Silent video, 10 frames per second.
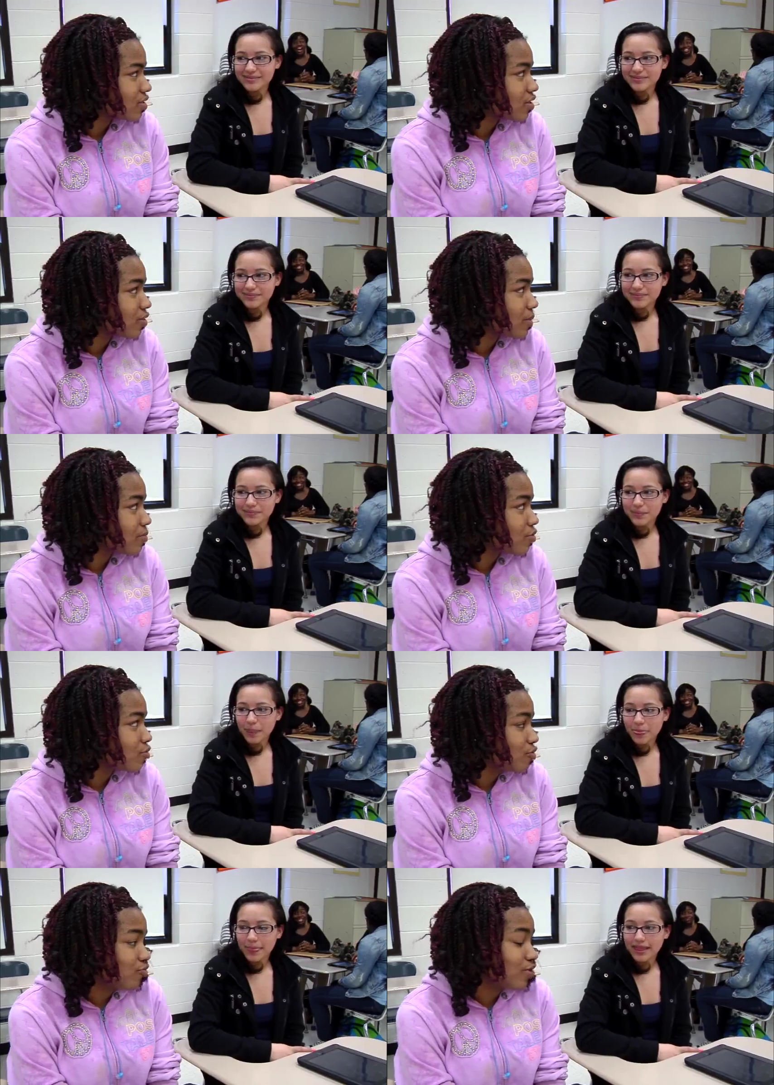Speaker 1: They're,
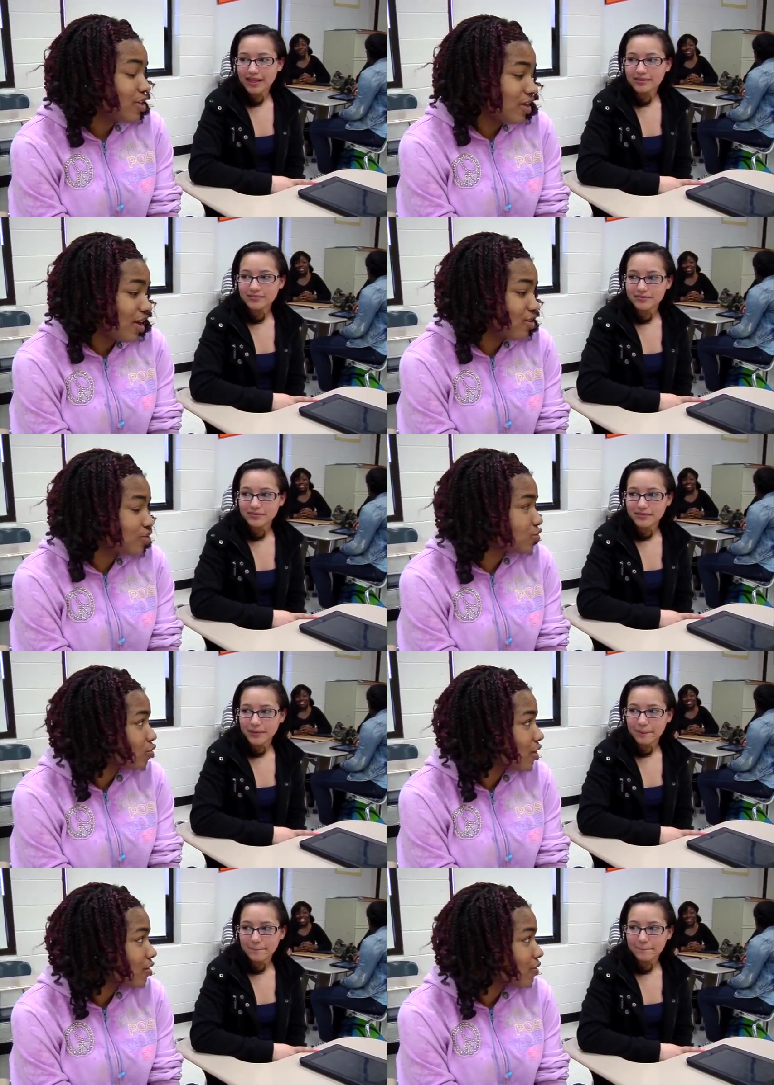who really can't
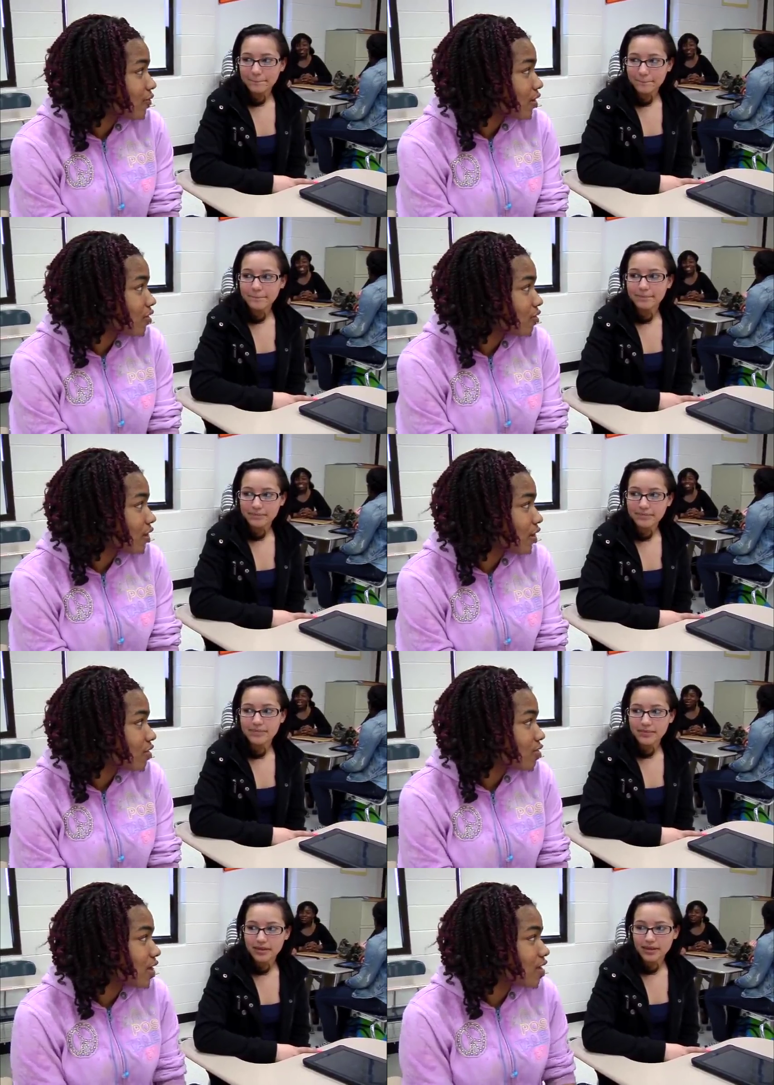control how they feel
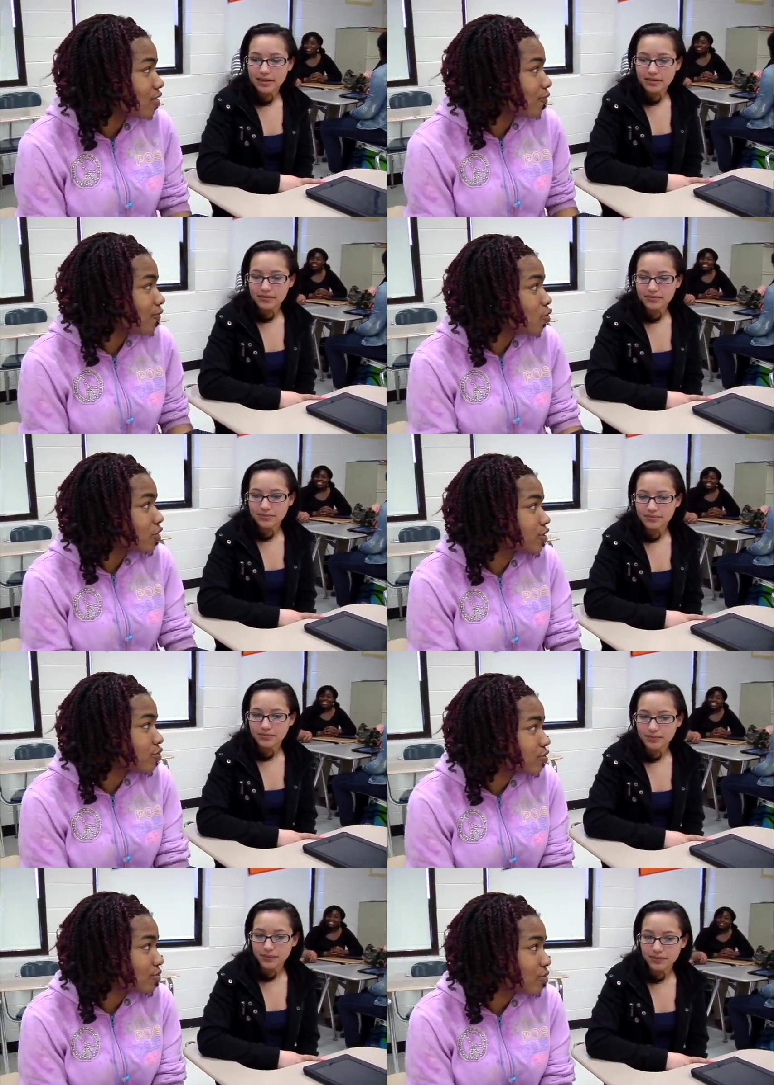and they can force
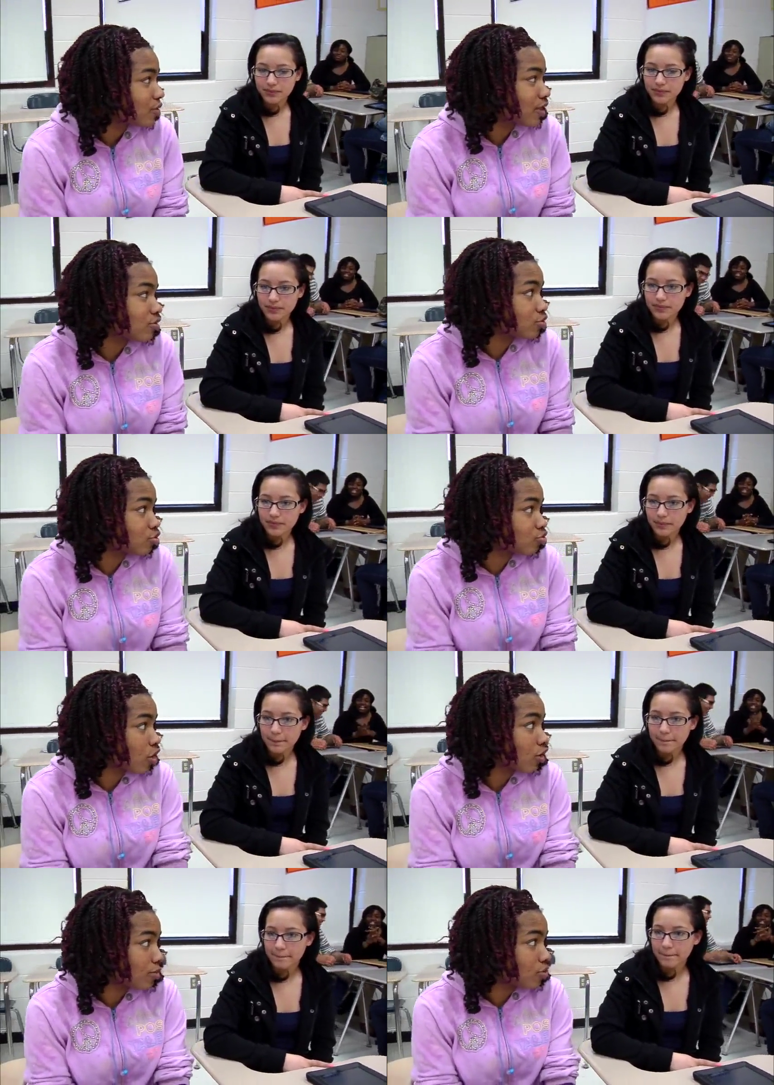those like those
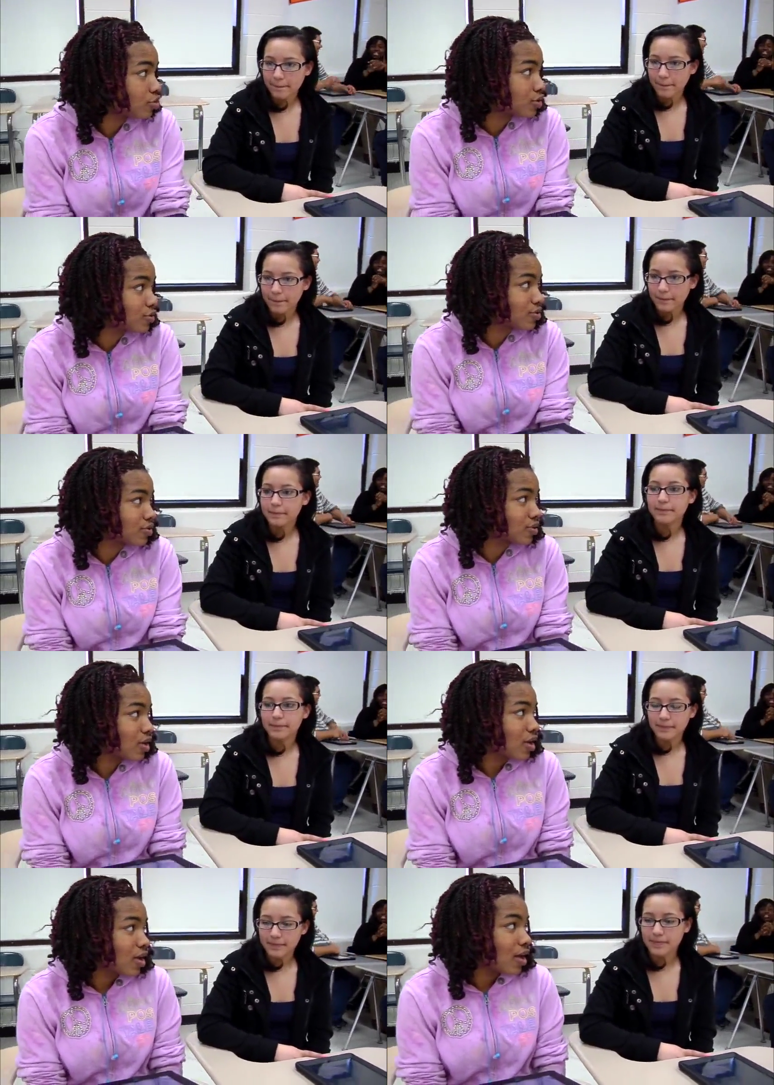strong emotions
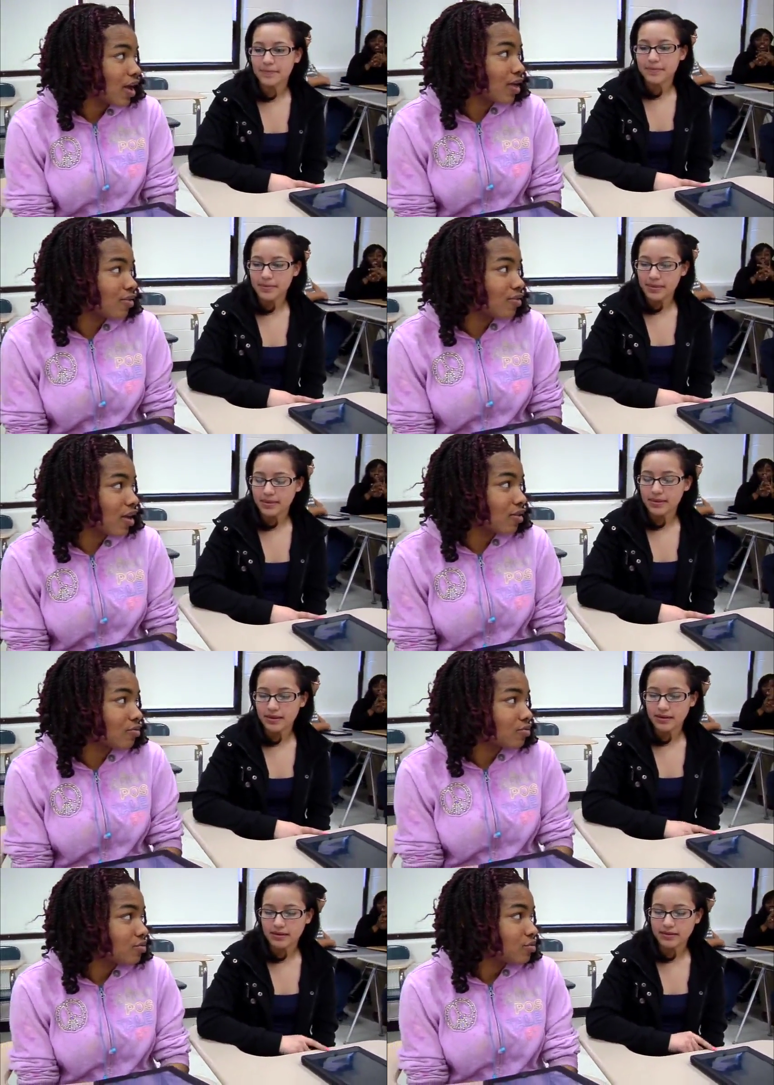and
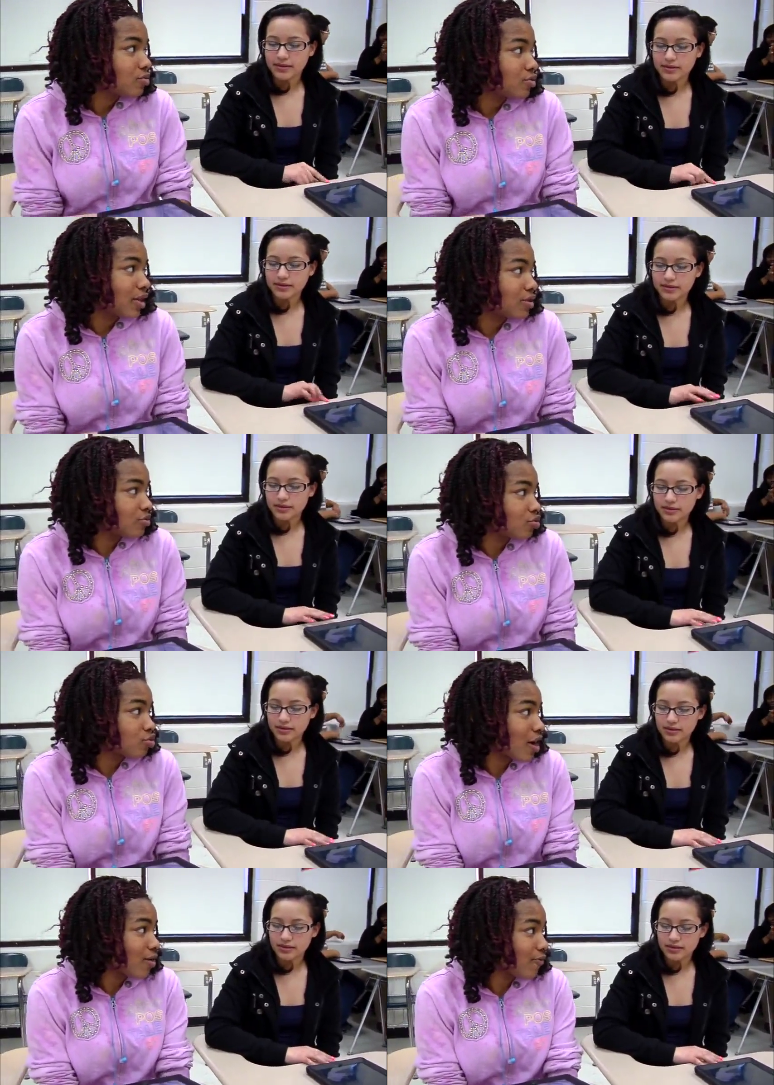then like
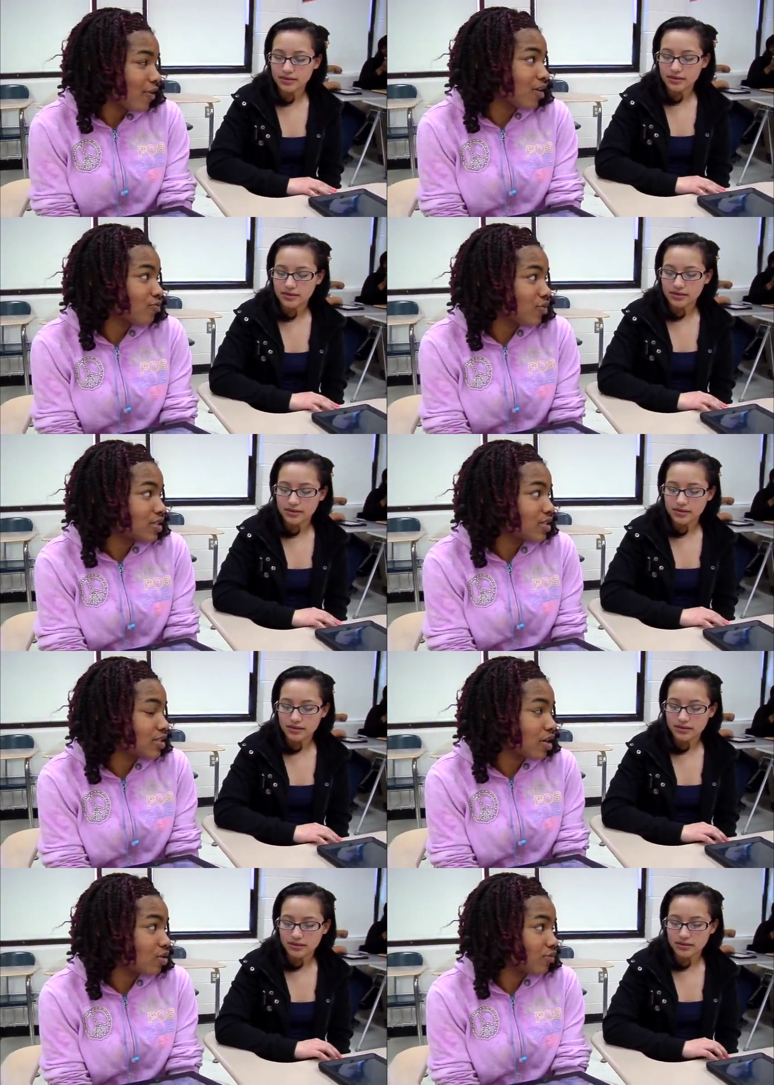try to find
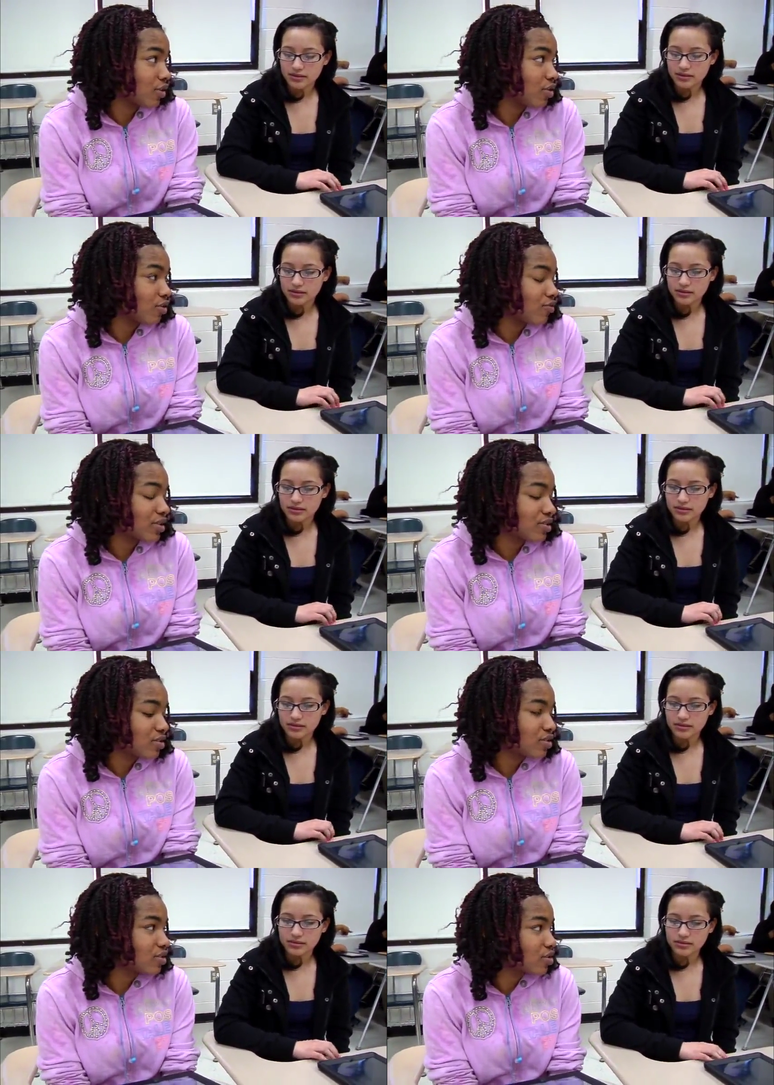reasons that aren't really good
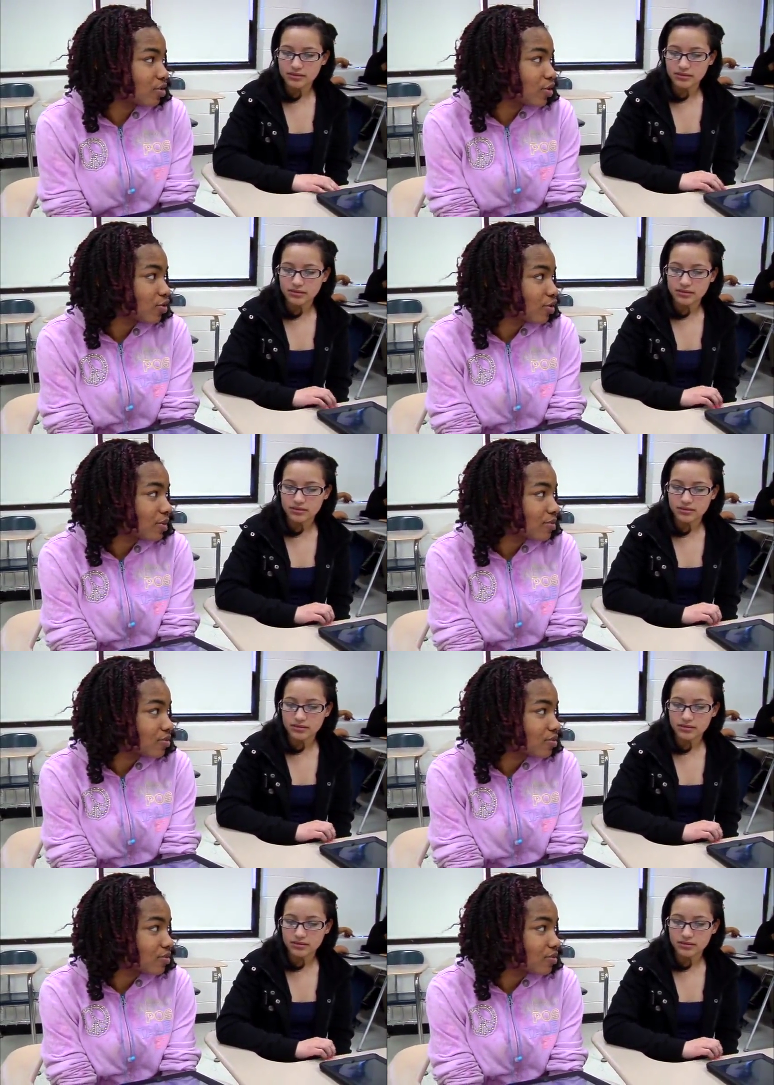reasons to start learning.